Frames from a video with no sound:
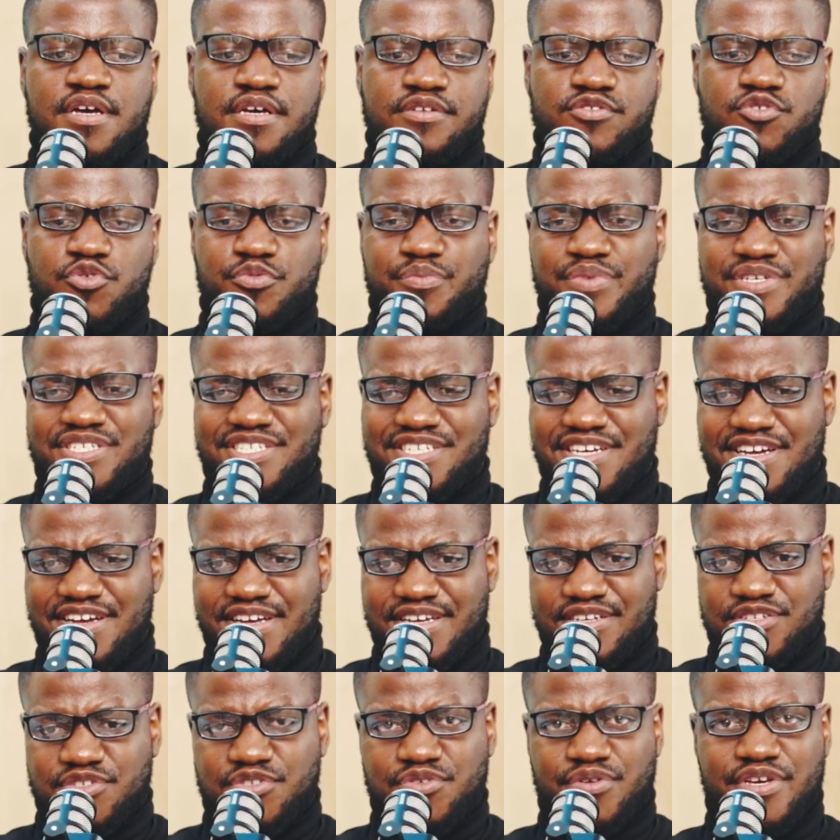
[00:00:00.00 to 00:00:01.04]
Don't be
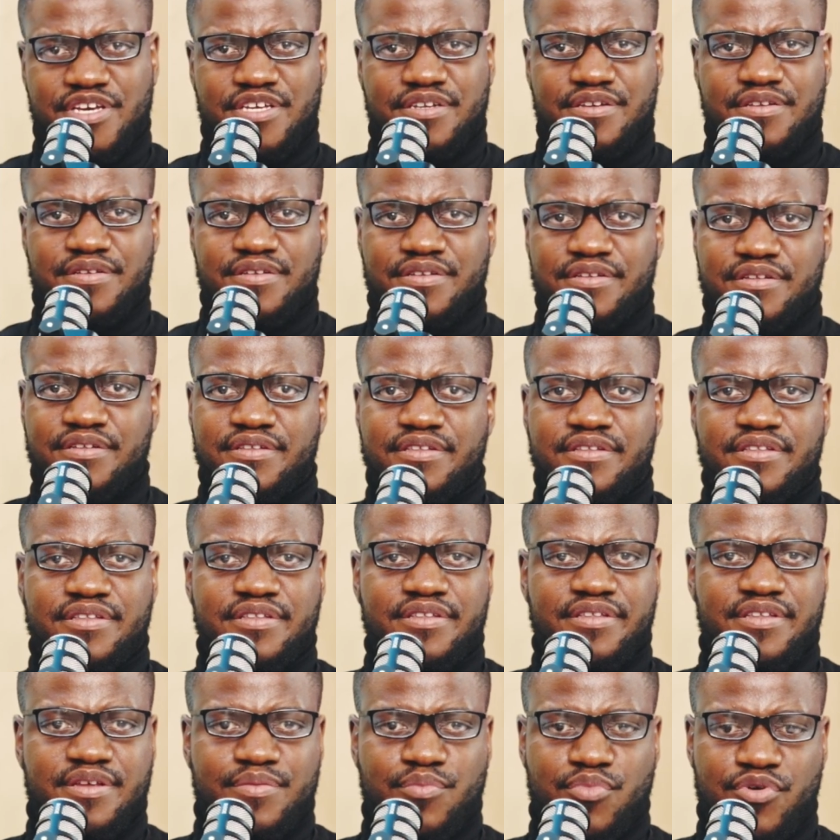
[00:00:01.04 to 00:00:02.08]
shy to hit
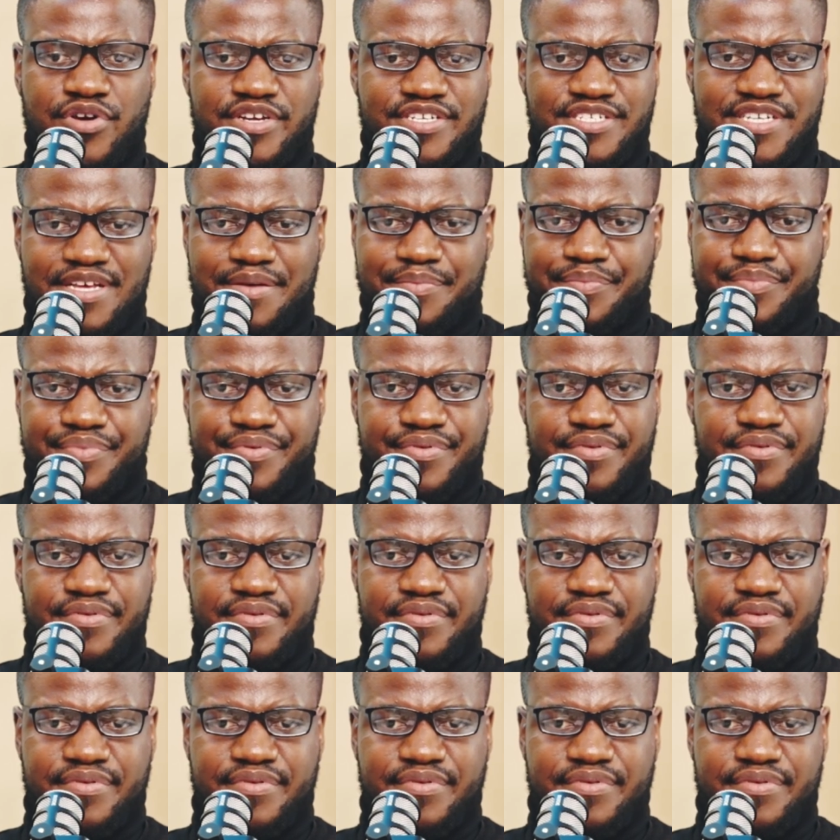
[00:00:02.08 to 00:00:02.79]
the boys up